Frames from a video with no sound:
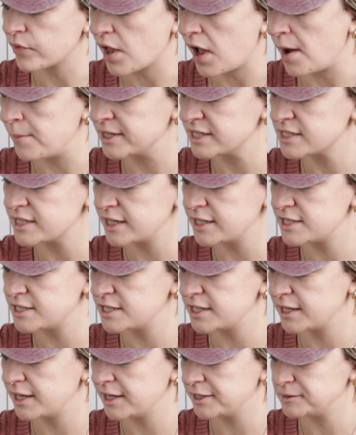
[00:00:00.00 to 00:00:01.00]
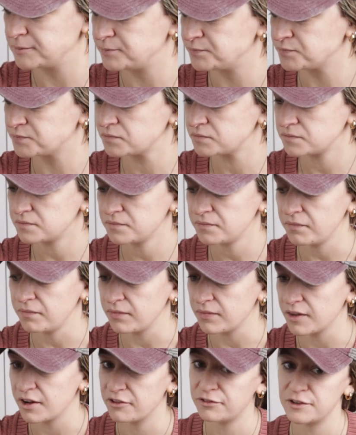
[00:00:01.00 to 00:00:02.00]
I'm excited to get
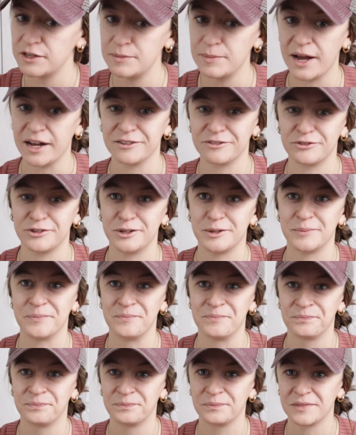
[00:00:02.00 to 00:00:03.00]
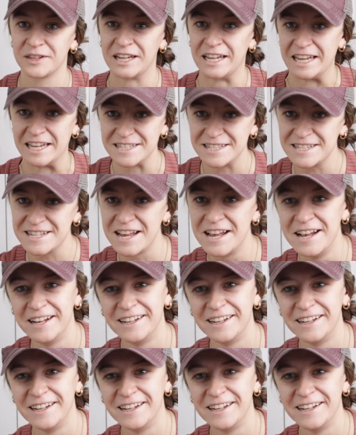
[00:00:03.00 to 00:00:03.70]
feedback from kids.